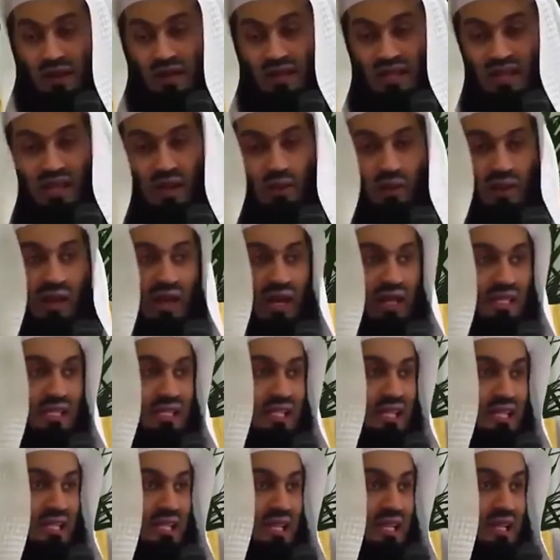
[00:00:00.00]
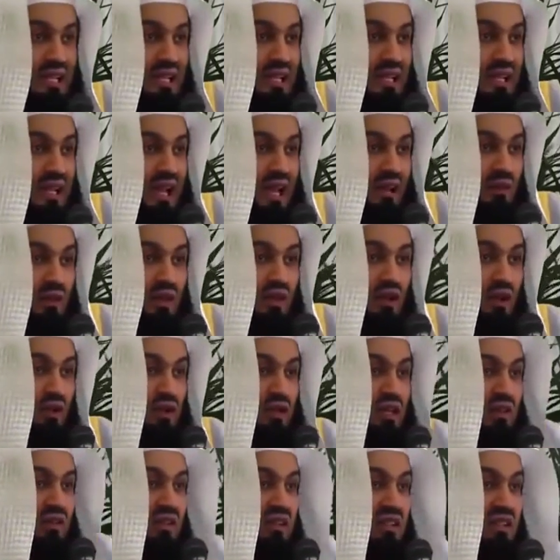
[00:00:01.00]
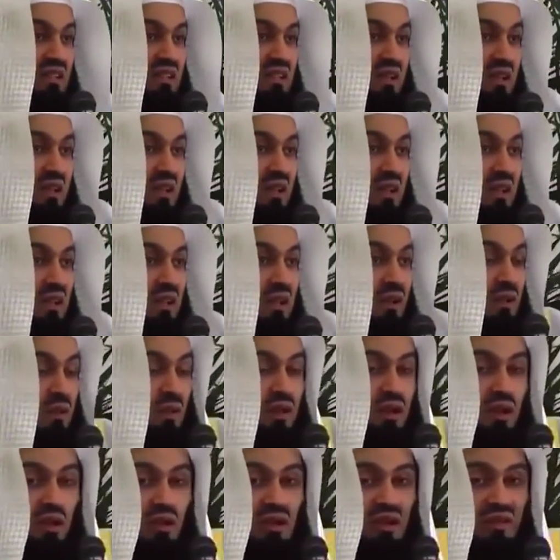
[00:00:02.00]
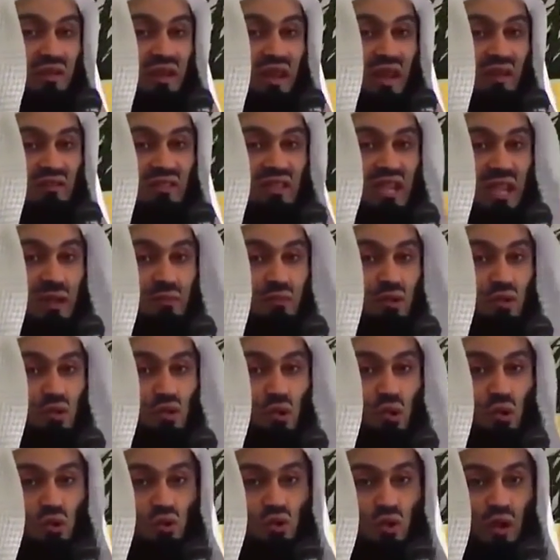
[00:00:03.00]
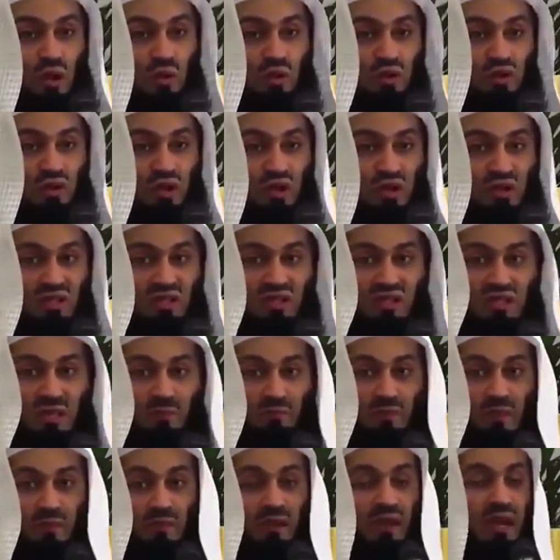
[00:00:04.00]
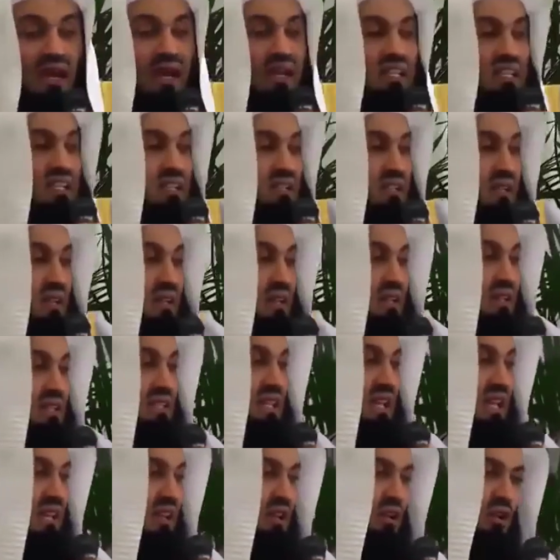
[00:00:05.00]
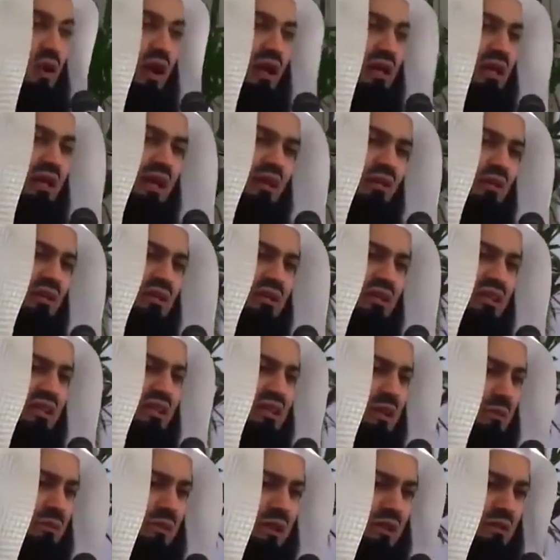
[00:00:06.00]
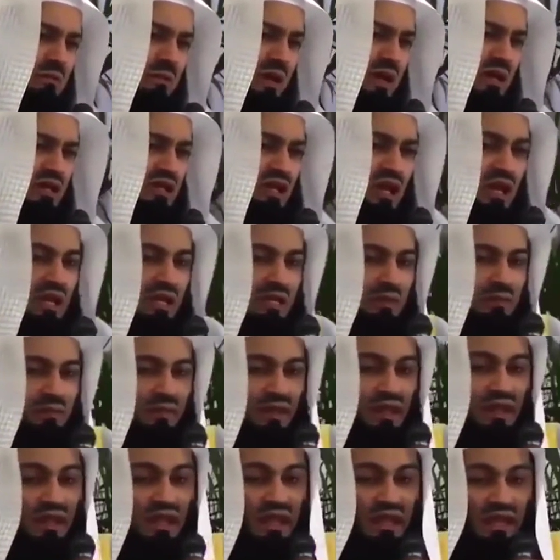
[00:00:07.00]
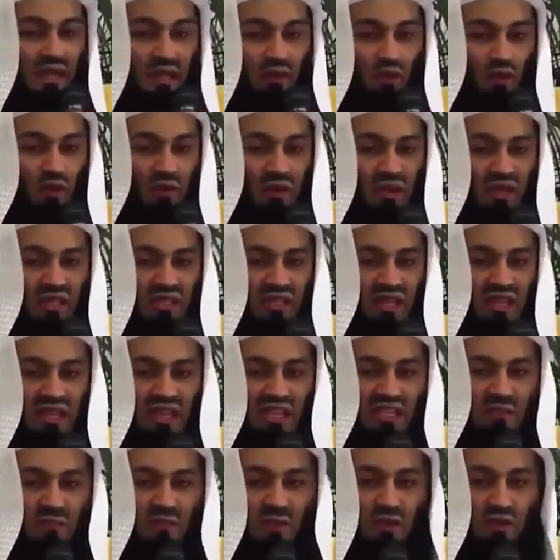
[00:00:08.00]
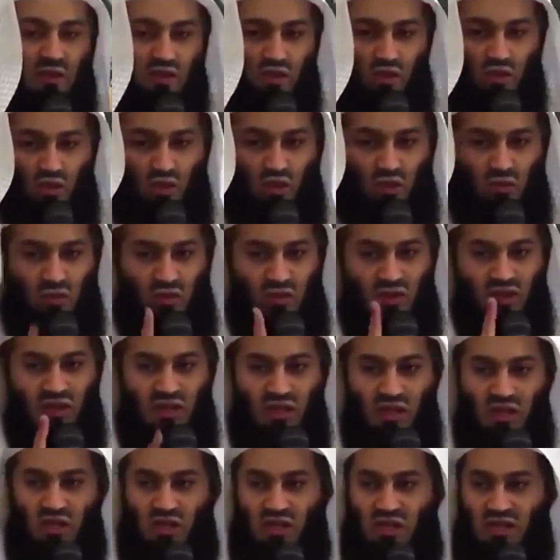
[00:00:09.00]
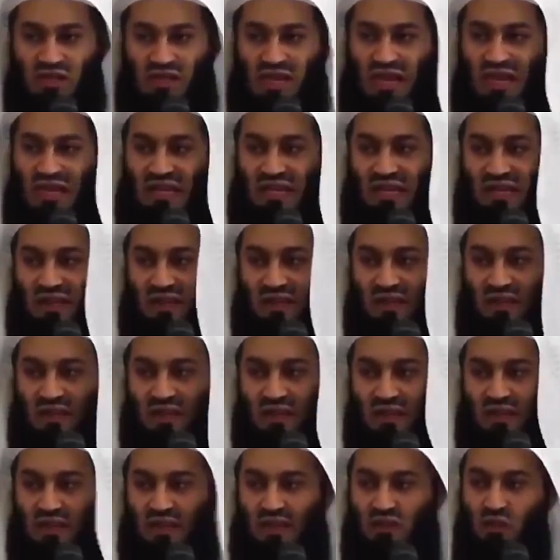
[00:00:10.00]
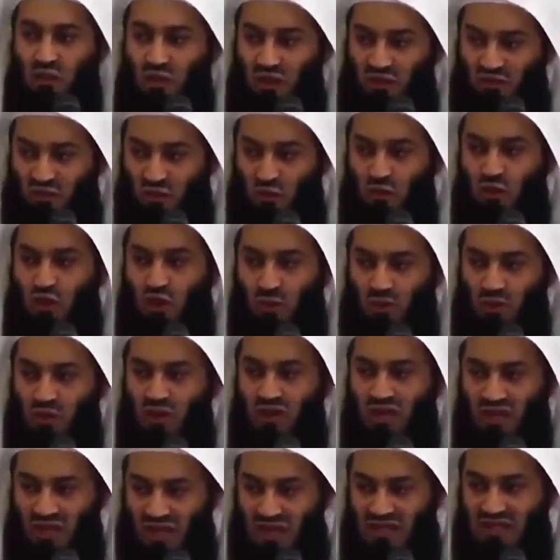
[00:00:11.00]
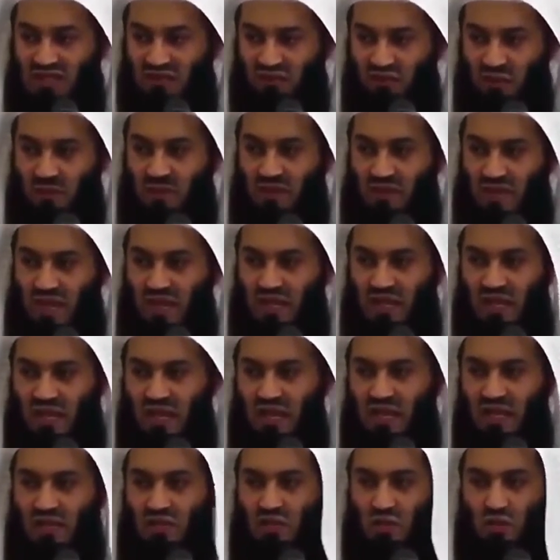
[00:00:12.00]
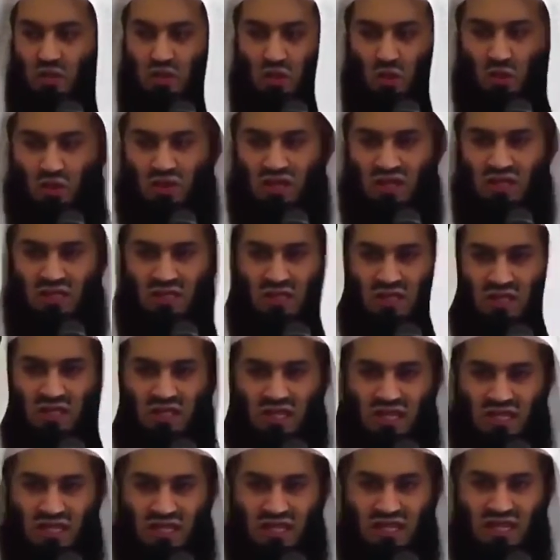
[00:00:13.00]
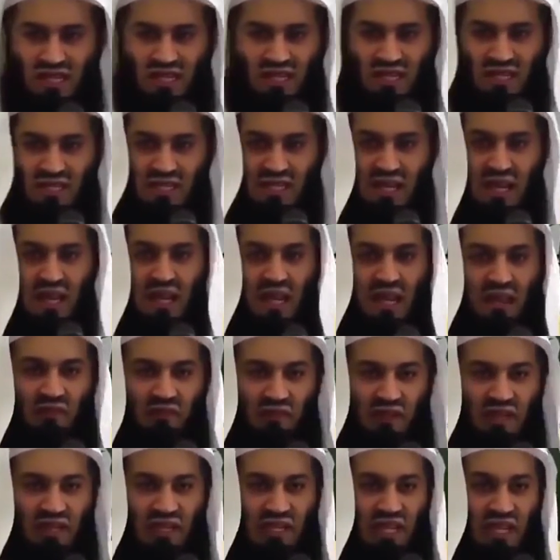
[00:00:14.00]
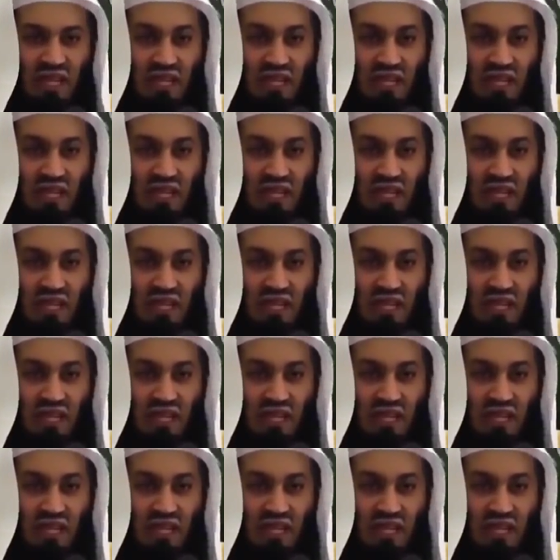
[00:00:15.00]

And here we are sitting and we don't even we don't even have time to talk to our children. Some people ask saying, you know, I cannot discipline my child. And I normally say that's because your communication is lacking. You, if you communicated from a young age, you showed interest and keenness every